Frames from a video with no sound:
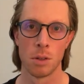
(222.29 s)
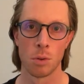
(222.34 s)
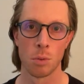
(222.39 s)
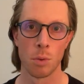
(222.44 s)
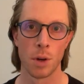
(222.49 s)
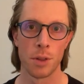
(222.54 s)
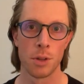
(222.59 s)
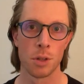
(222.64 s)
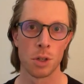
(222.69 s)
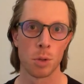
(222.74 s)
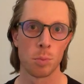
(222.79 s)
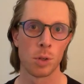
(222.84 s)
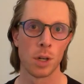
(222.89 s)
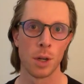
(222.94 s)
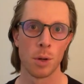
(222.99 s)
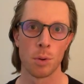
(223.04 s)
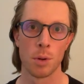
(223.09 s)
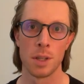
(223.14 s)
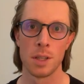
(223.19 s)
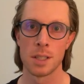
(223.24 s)
Whether your
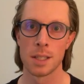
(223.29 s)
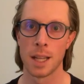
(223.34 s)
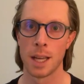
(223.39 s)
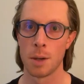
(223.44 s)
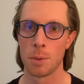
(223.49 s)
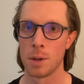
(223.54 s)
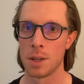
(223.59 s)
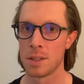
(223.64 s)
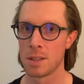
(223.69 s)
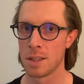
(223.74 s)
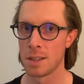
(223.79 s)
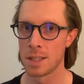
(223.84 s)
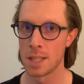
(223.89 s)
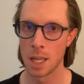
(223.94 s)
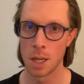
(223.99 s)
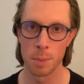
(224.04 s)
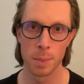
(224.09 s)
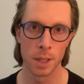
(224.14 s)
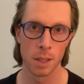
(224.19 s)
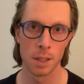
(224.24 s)
priorities lie with
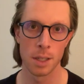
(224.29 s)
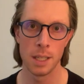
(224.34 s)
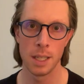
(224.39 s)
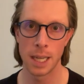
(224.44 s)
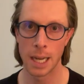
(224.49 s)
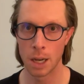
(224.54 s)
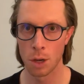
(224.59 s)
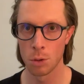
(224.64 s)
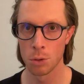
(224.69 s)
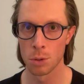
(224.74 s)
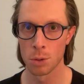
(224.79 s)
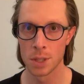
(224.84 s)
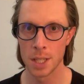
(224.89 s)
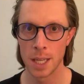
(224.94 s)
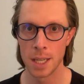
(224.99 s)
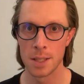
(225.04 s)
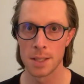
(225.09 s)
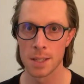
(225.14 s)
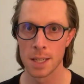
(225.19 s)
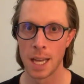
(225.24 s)
sustainability, health, or
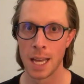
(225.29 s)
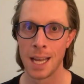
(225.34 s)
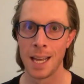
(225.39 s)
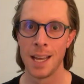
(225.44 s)
taste,